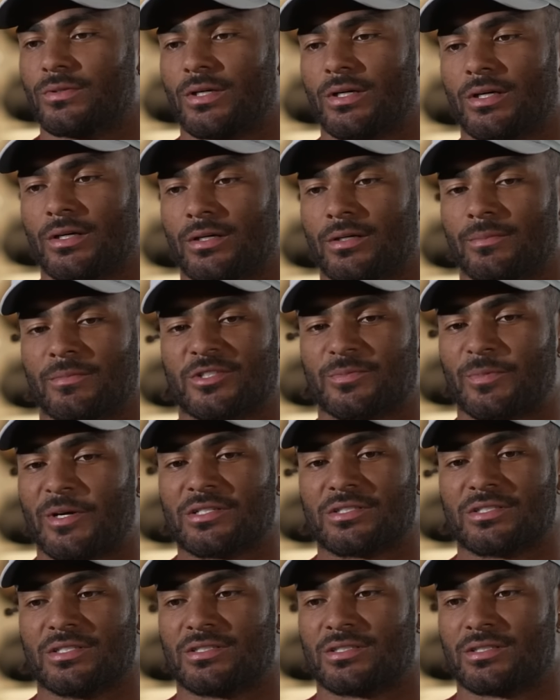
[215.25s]
Um,
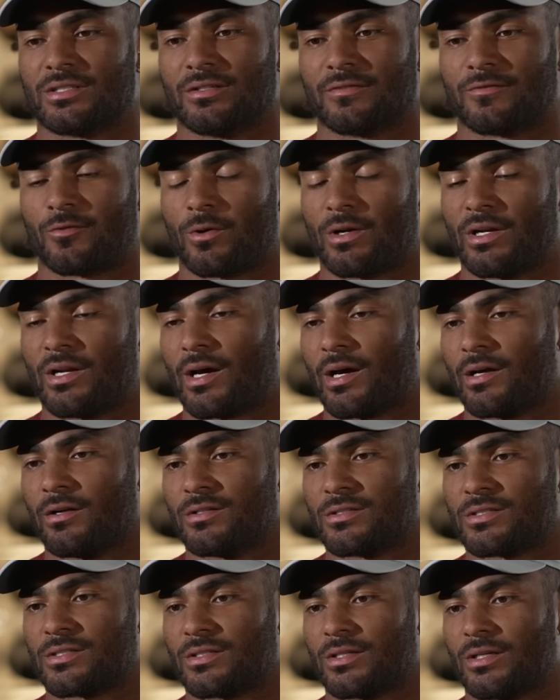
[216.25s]
especially to the
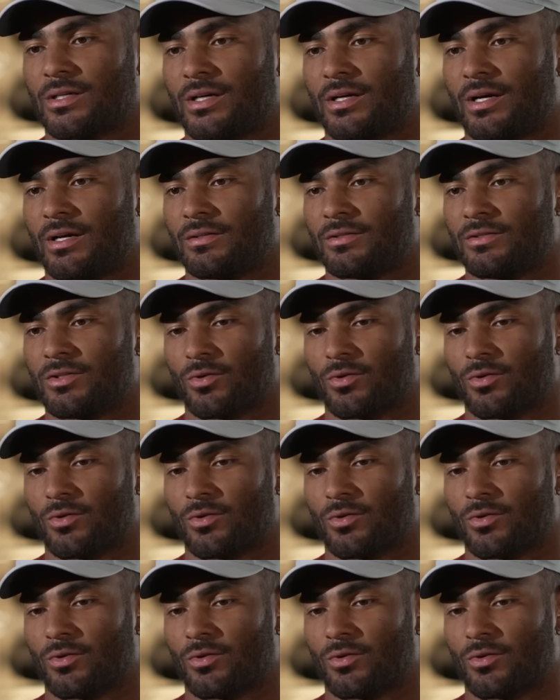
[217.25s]
49ers uh,